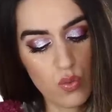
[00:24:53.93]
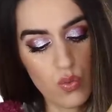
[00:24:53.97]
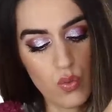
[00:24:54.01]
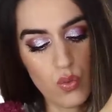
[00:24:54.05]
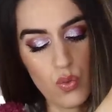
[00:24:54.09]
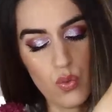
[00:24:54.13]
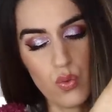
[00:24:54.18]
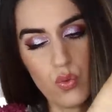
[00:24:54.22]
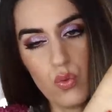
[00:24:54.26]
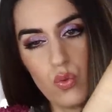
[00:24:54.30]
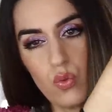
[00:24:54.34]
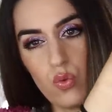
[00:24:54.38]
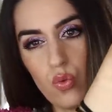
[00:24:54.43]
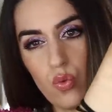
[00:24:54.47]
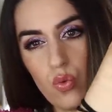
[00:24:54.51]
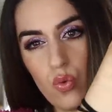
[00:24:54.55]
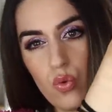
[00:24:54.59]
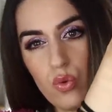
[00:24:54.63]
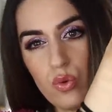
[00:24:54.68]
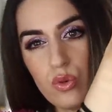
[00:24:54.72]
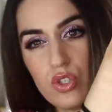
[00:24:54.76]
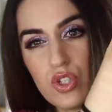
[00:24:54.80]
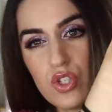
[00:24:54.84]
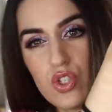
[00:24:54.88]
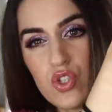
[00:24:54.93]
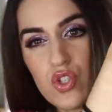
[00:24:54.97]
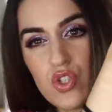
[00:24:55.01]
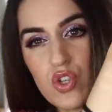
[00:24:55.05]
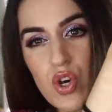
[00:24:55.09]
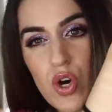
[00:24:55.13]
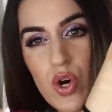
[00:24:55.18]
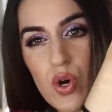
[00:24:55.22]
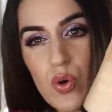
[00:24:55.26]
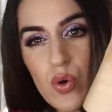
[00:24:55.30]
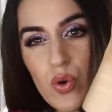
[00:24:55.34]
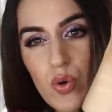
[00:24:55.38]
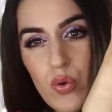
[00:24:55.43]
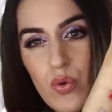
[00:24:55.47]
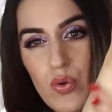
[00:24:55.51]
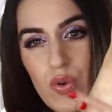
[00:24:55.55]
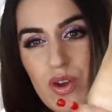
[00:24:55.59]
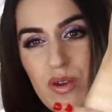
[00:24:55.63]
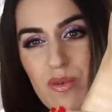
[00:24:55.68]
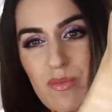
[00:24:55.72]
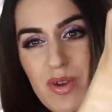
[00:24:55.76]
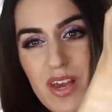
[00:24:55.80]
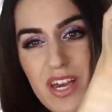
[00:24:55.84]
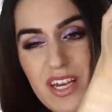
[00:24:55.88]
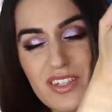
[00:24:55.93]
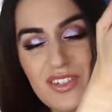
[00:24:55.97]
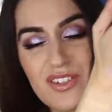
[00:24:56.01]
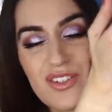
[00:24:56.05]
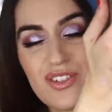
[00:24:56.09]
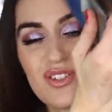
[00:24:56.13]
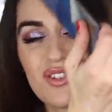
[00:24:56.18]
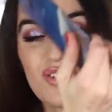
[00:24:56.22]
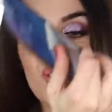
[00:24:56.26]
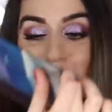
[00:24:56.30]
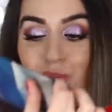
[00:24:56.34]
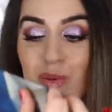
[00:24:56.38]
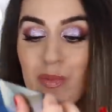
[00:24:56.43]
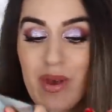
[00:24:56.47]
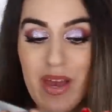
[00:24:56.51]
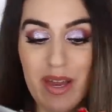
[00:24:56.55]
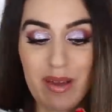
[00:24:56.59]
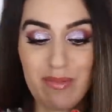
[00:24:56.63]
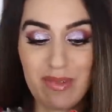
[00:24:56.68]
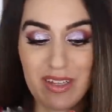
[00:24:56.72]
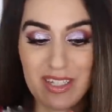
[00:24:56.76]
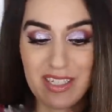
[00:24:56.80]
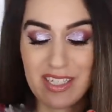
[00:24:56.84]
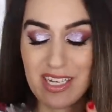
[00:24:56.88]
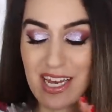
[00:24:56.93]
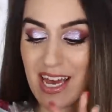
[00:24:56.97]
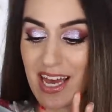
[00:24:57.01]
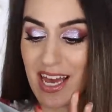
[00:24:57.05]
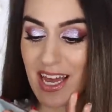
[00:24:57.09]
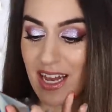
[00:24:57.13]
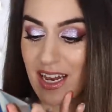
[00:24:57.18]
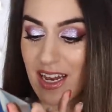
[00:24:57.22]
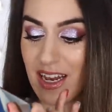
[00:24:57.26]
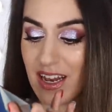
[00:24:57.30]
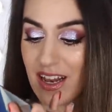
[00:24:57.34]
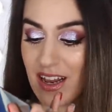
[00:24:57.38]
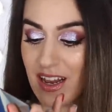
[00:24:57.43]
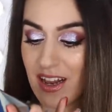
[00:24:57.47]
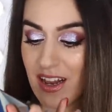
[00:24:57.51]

Ooh, so creamy, so pigmented.